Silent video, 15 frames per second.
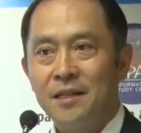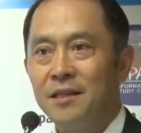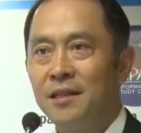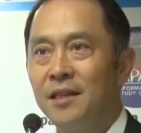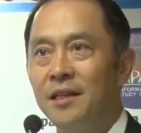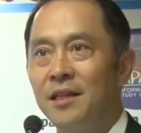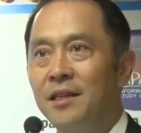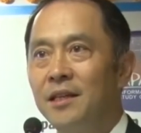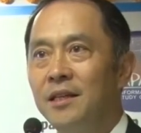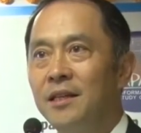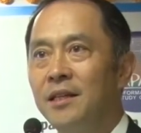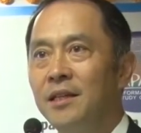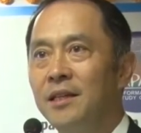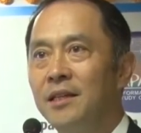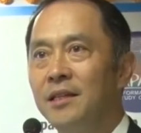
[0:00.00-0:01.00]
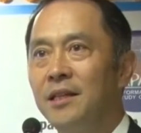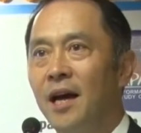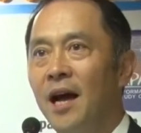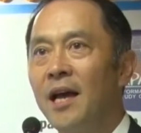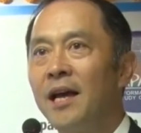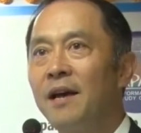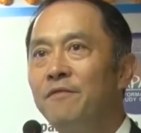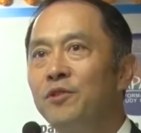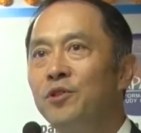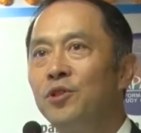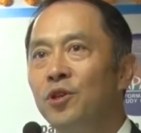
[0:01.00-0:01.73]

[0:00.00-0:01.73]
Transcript: the I haven't